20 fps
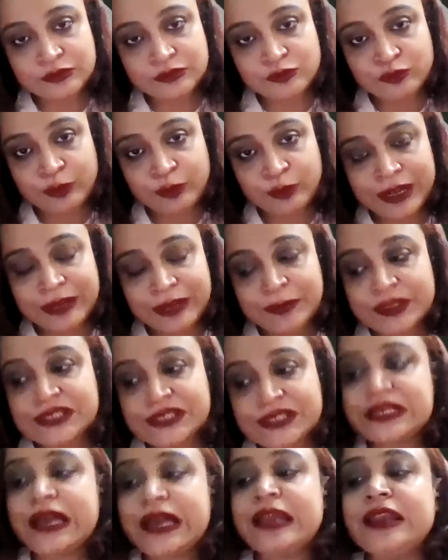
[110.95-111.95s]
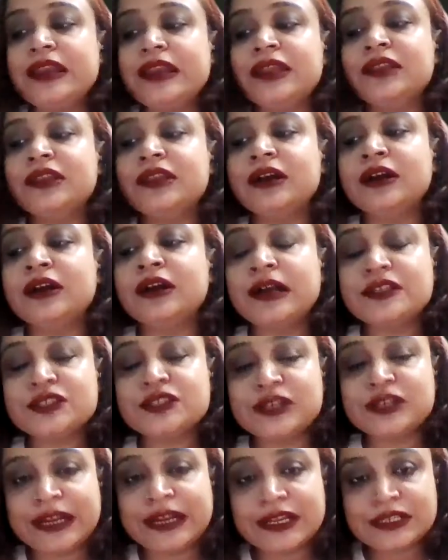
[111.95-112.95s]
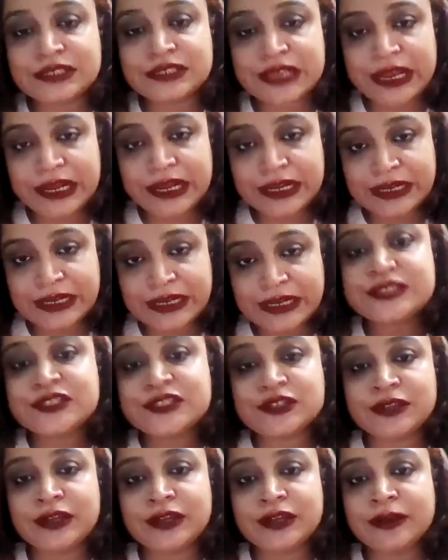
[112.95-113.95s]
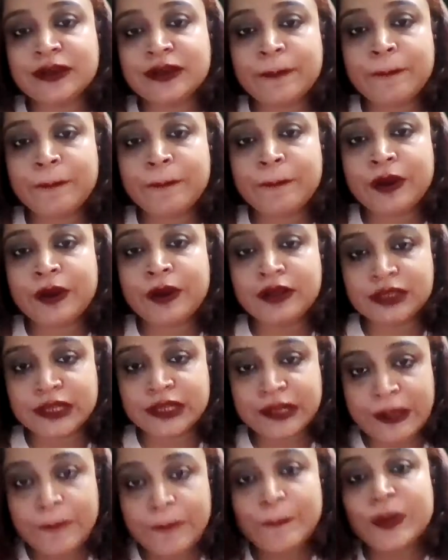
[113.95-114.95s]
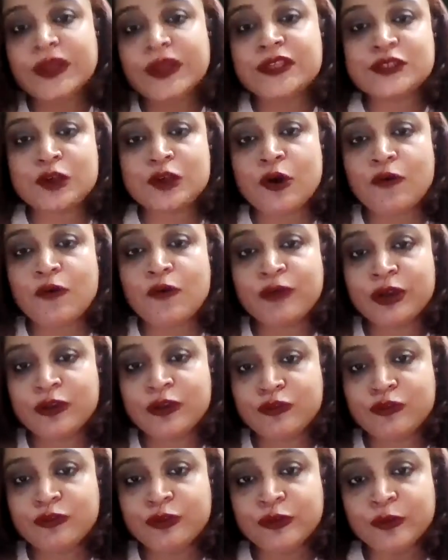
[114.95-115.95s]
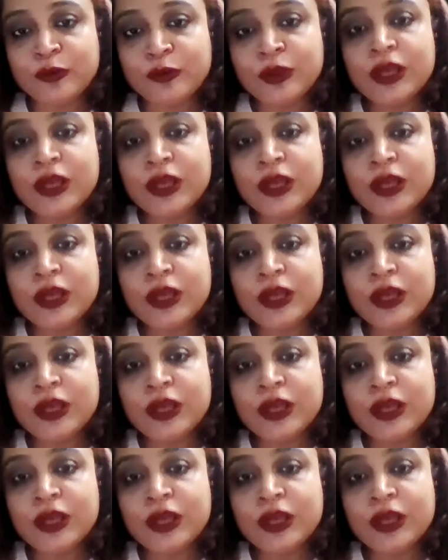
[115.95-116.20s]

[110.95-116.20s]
whatever salary as a data scientist the companies offered to you,